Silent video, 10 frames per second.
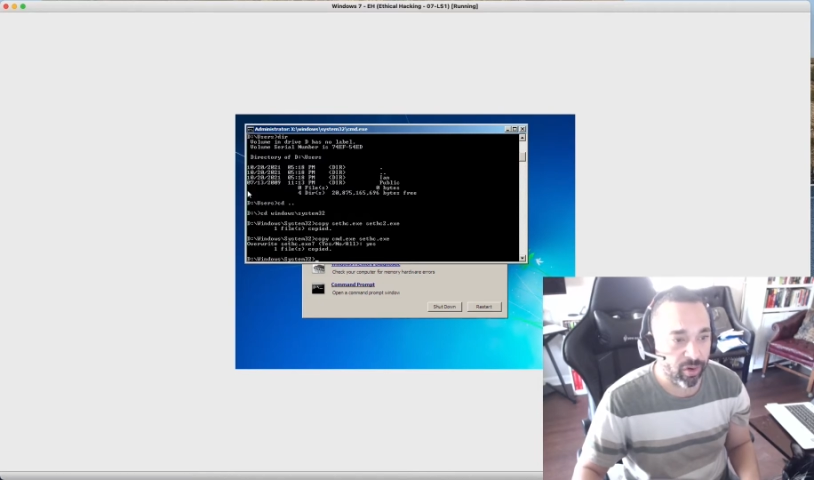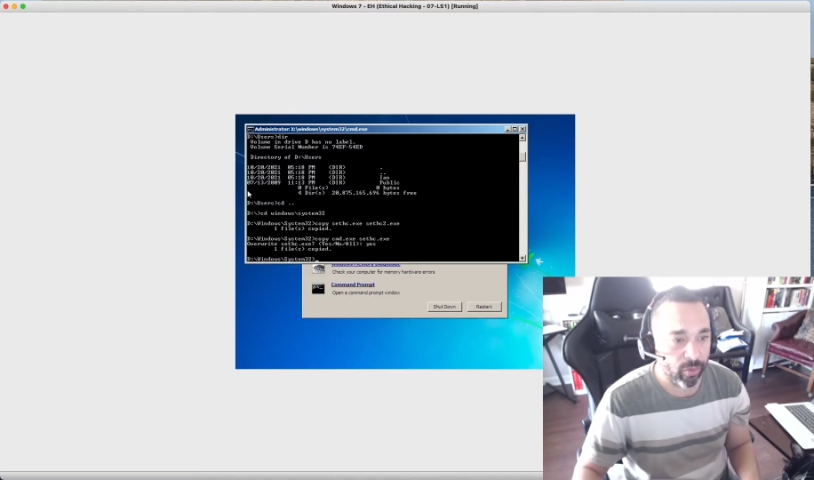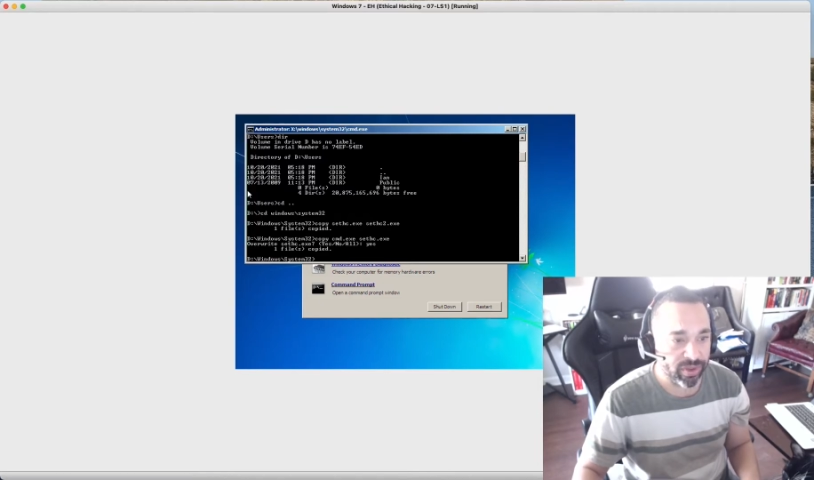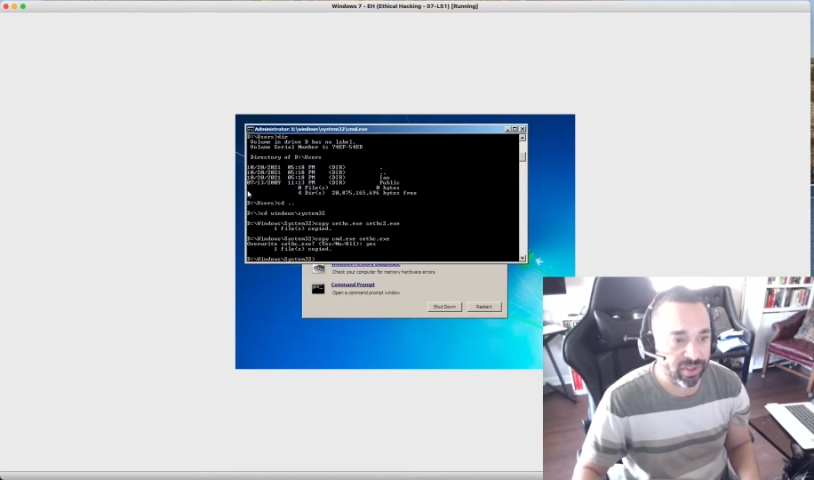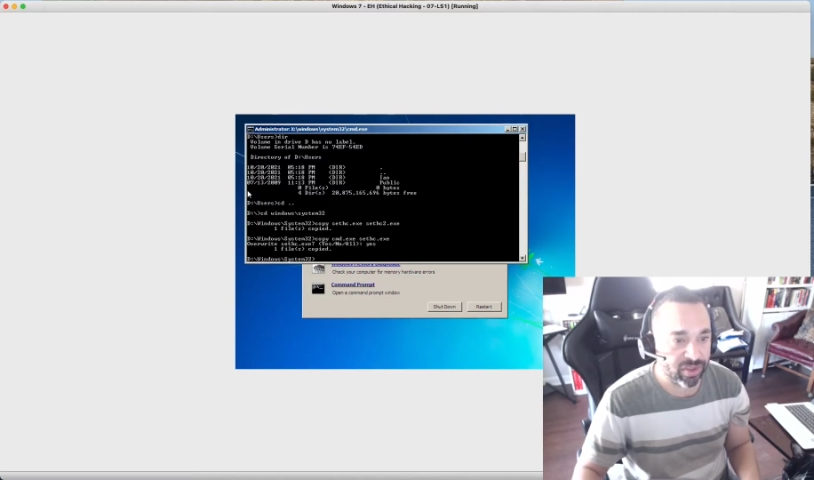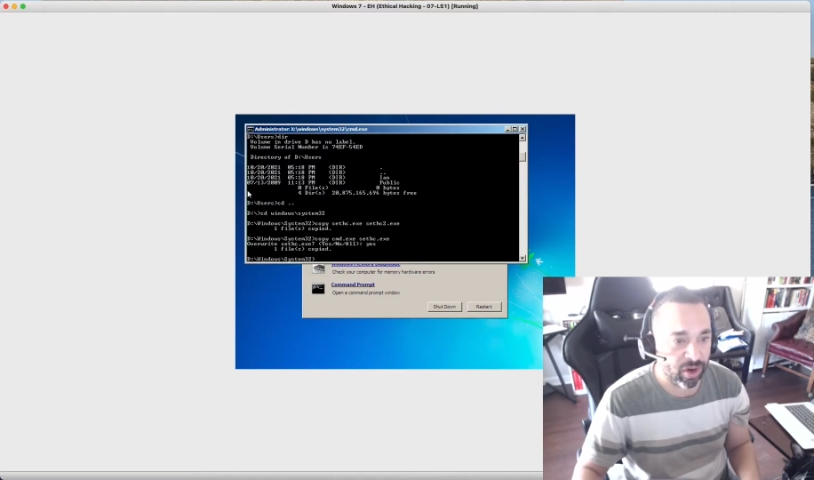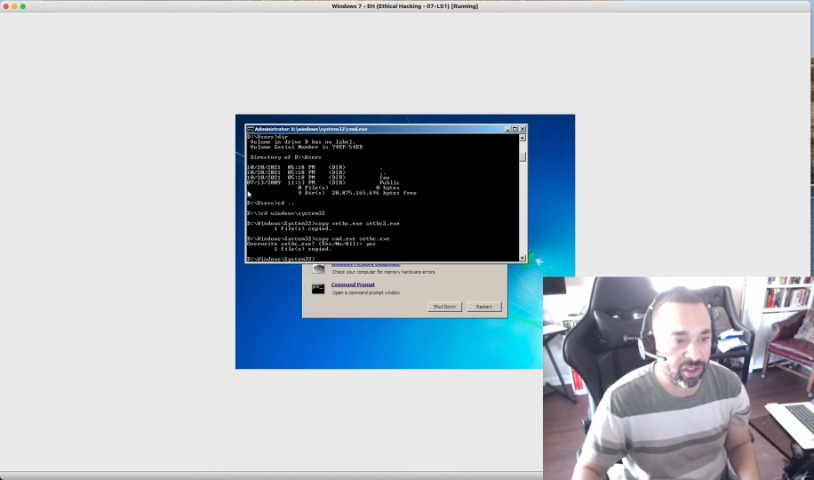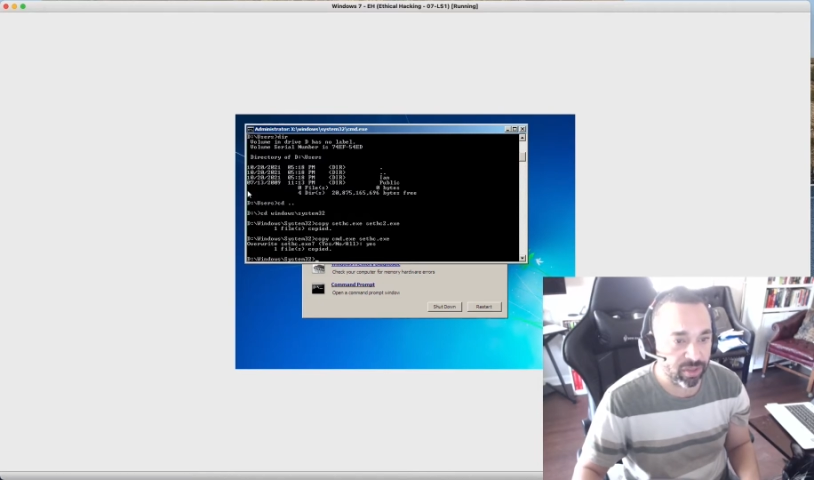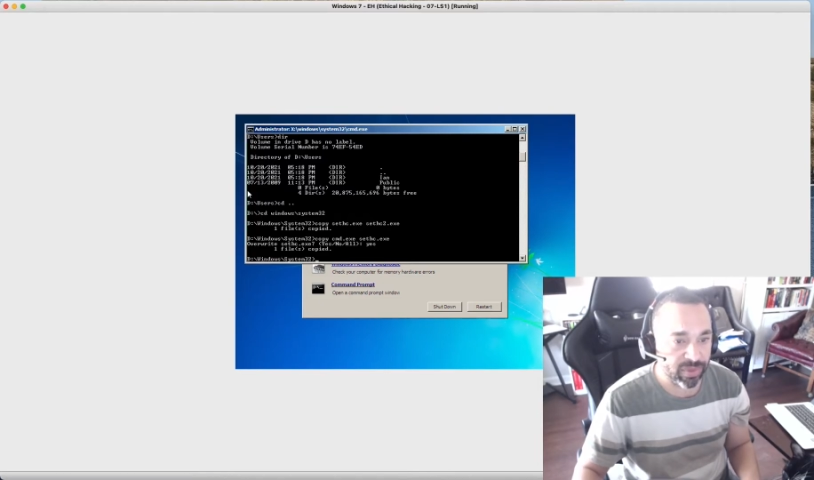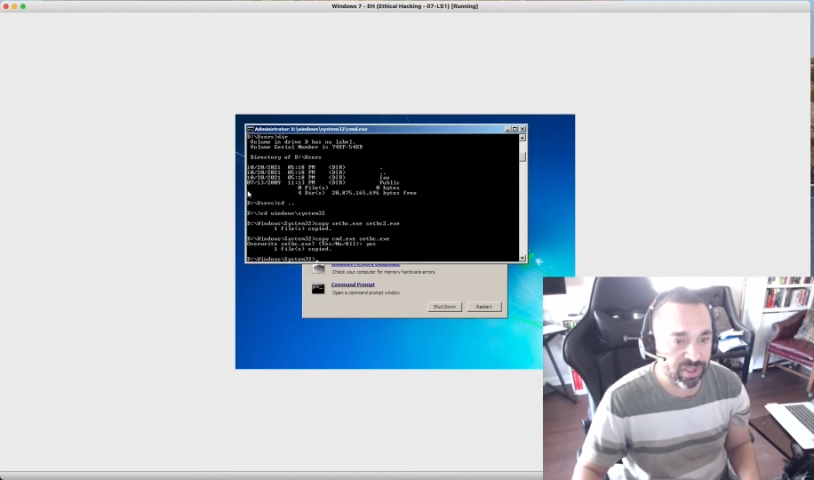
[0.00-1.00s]
restart
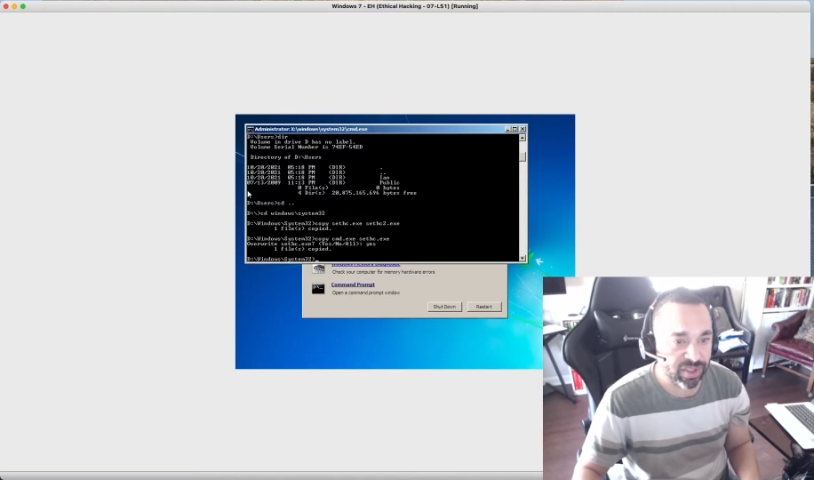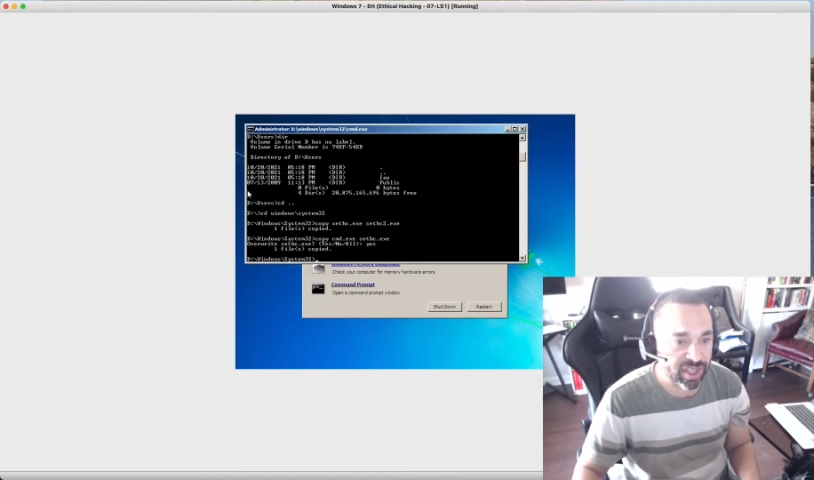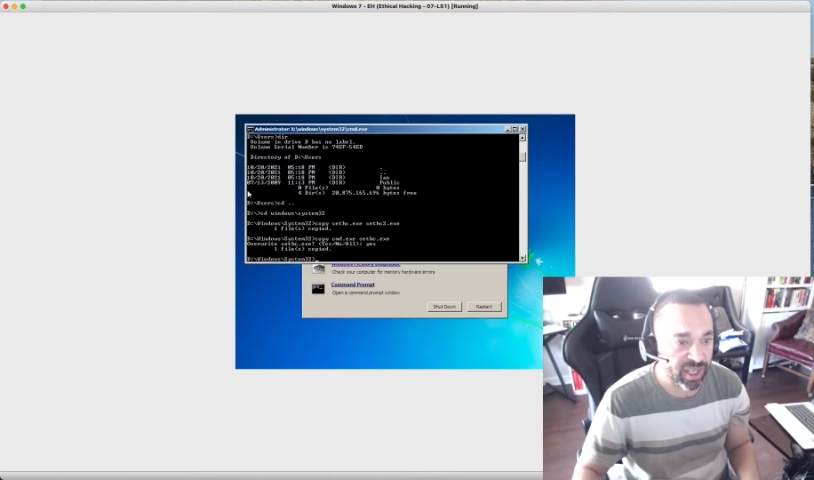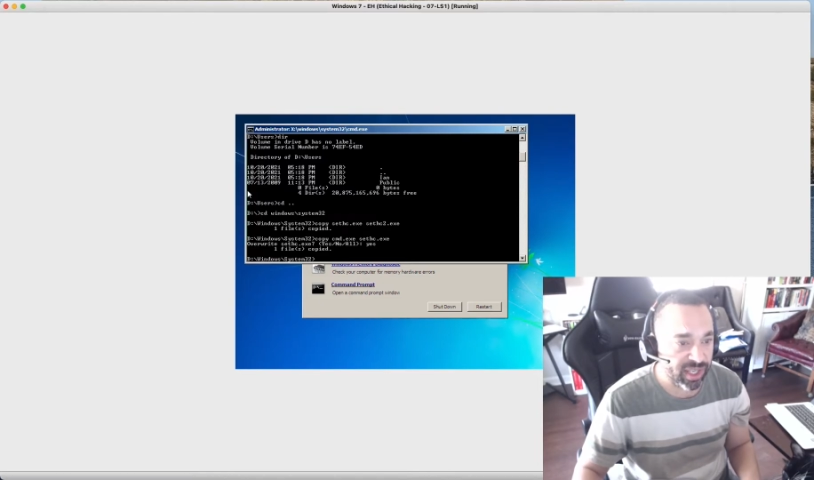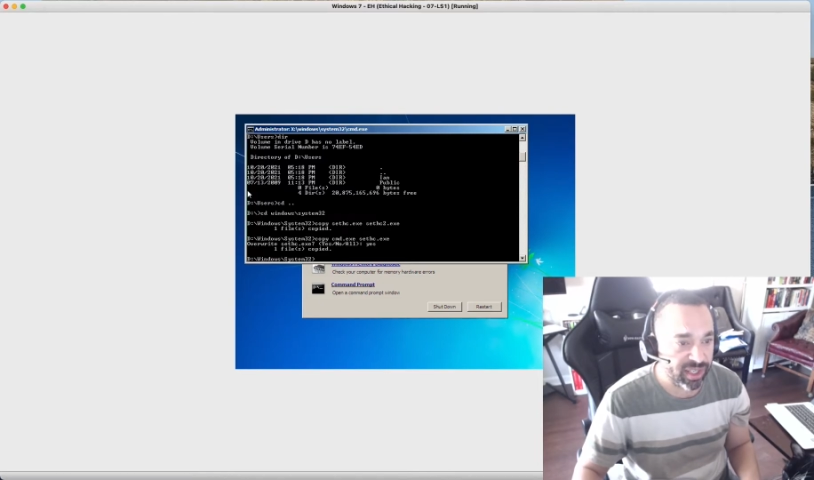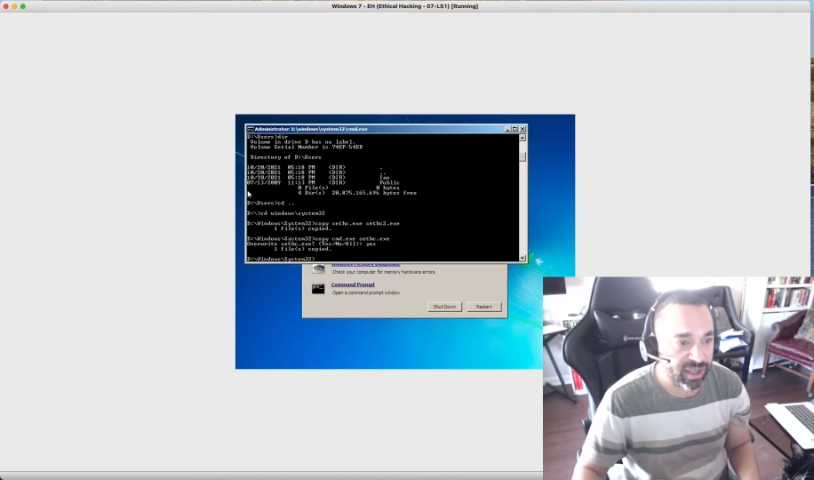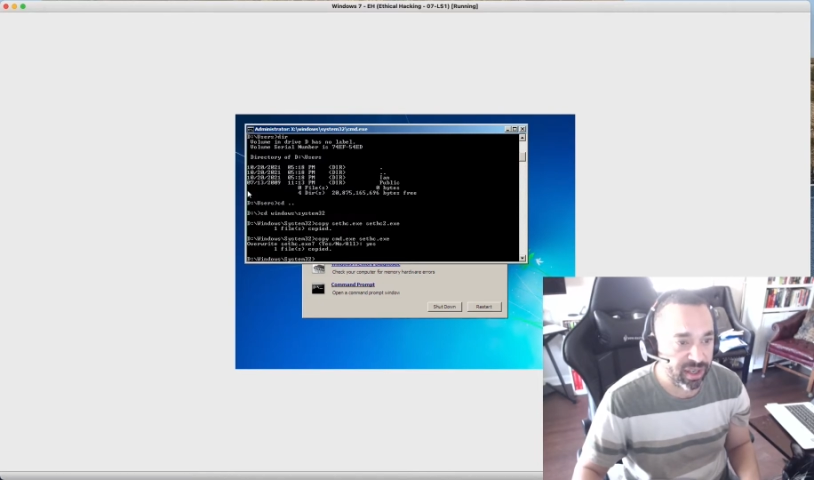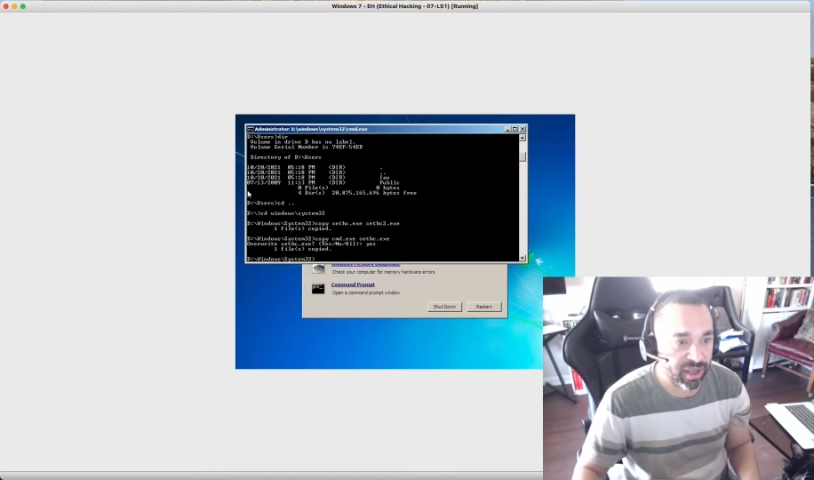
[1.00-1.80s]
the machine,